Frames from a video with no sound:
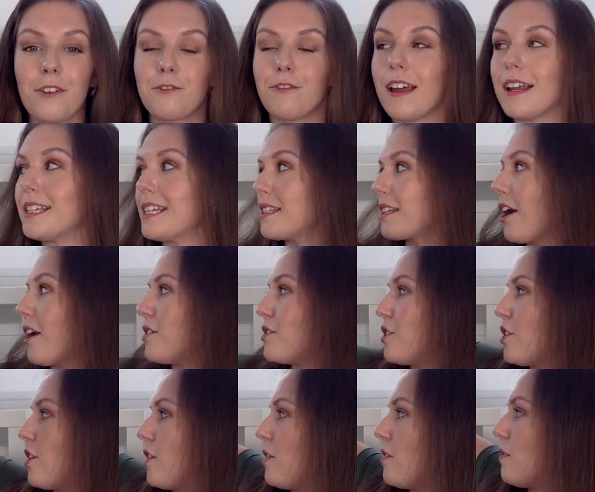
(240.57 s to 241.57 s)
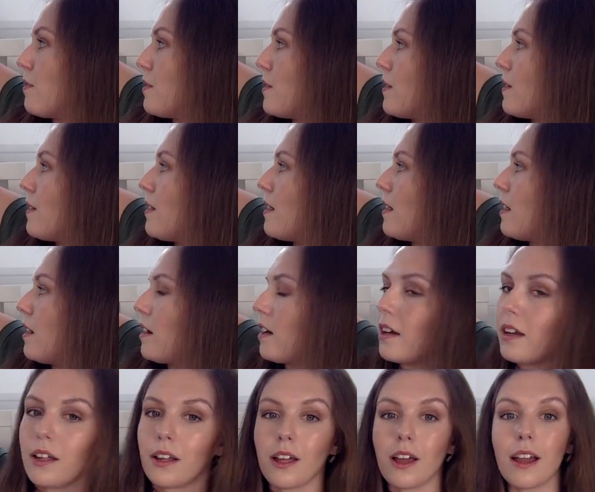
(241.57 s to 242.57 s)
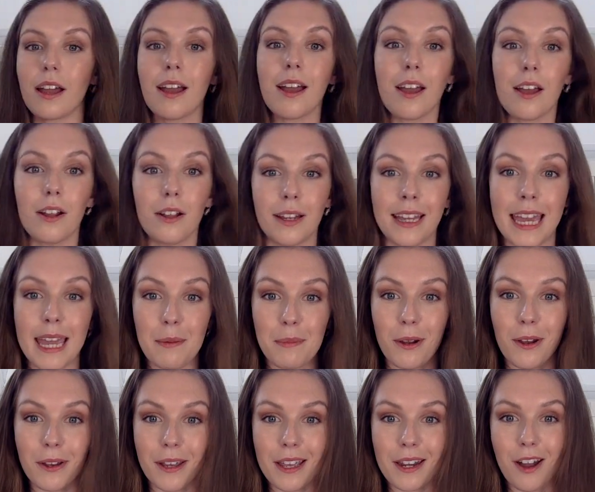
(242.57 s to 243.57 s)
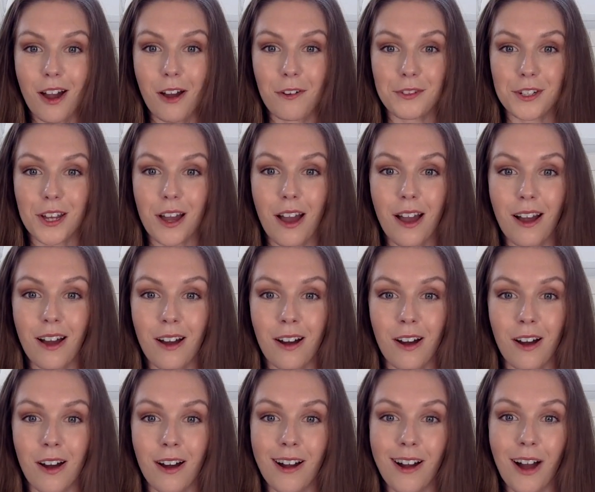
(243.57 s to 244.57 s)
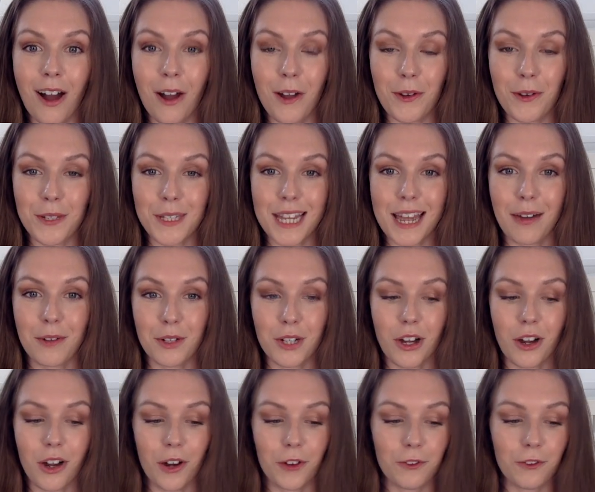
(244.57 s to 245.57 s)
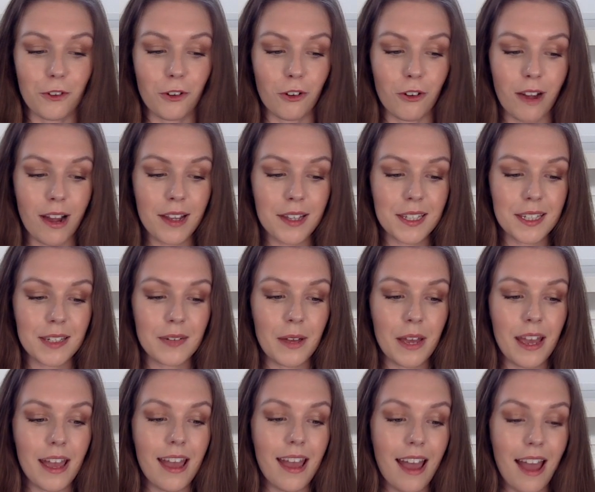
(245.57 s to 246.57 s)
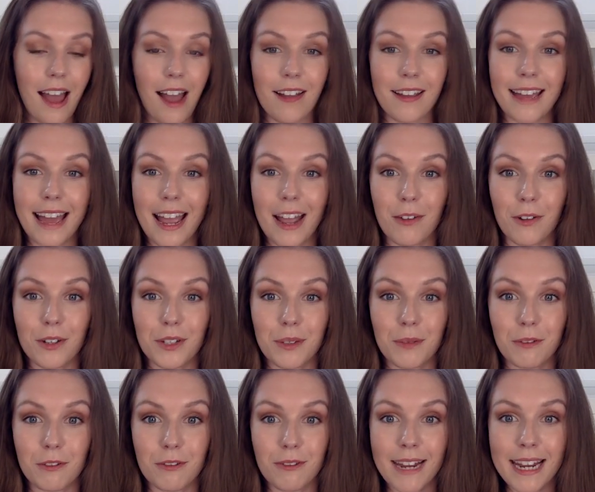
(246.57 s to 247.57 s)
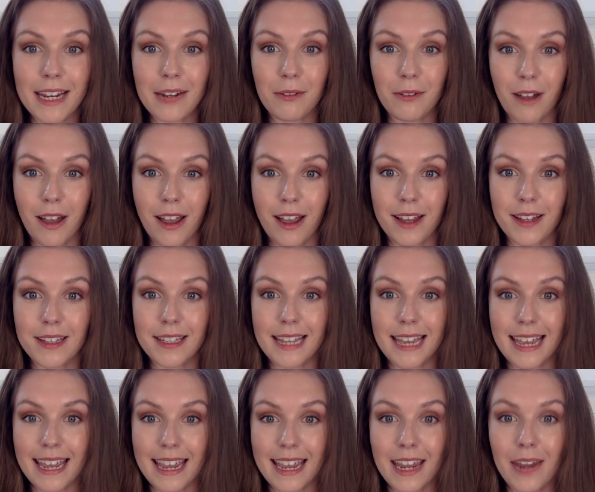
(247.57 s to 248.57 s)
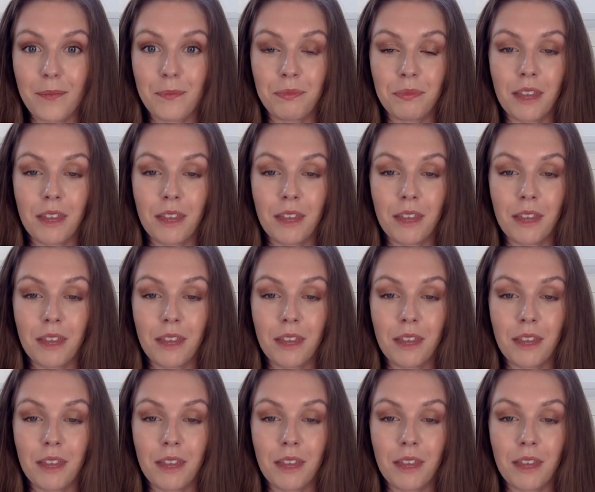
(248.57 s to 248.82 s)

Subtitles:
Fred is going to keep looking after our O sound card for us. Okay, I've got some green words here